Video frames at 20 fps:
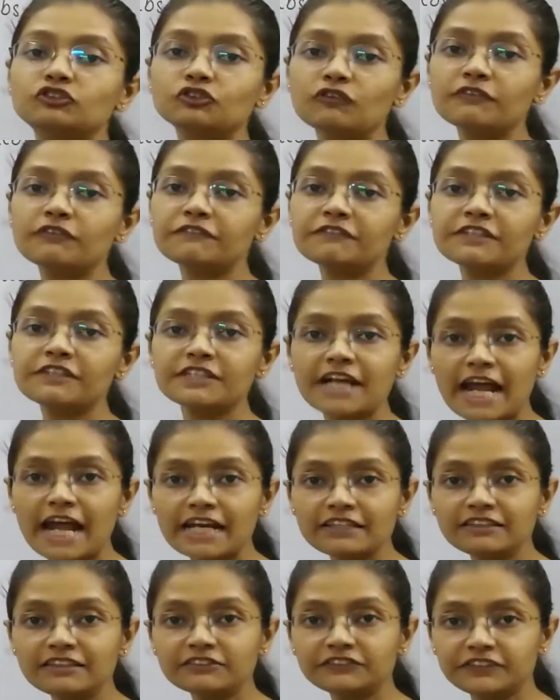So we will
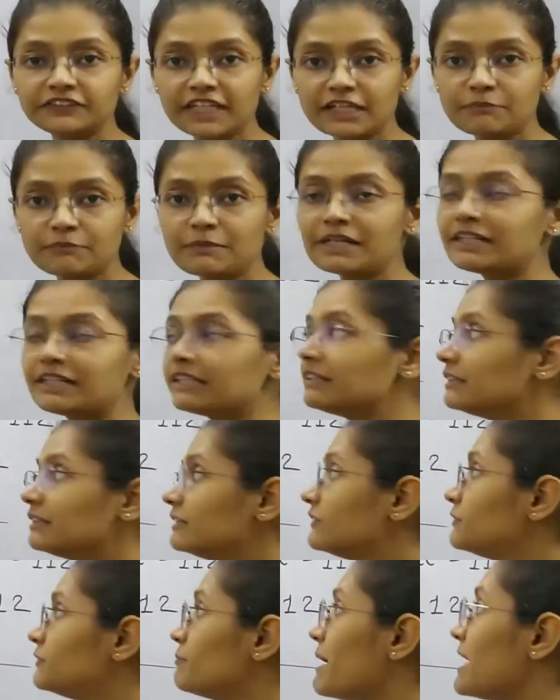write the statement in
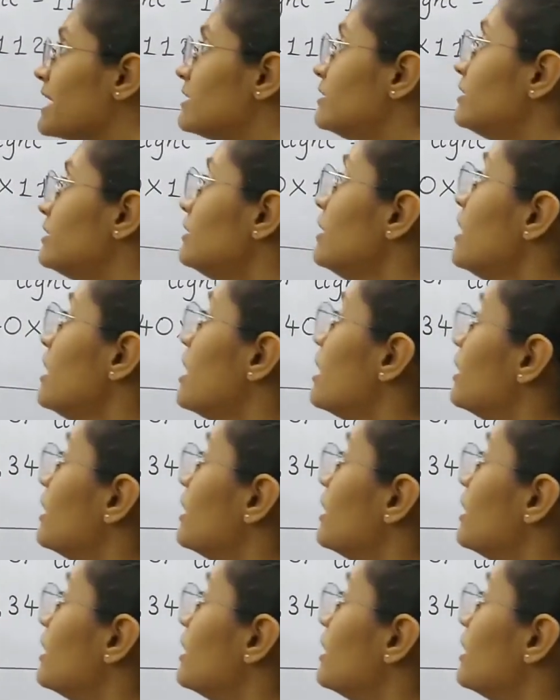this manner.